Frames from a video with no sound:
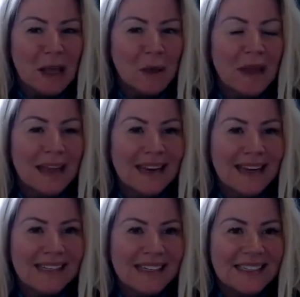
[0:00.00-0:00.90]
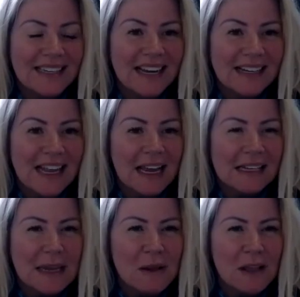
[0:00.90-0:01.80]
period into next
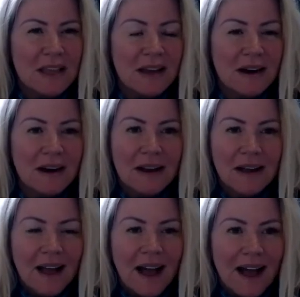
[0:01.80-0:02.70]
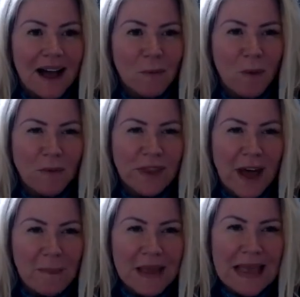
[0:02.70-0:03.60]
academic year, what would that
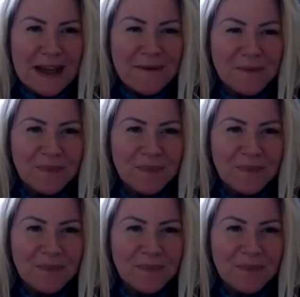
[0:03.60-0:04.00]
be?